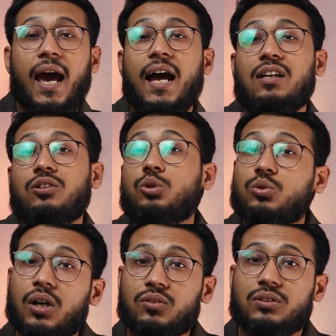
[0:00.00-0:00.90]
and
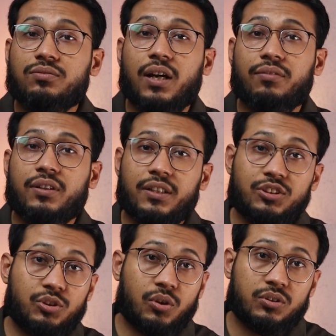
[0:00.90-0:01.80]
two thousand five
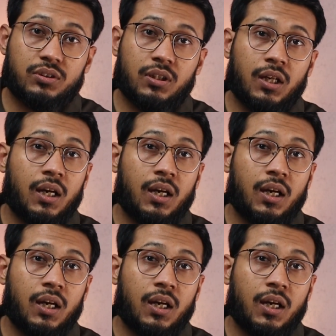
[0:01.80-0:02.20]
hundred stocks,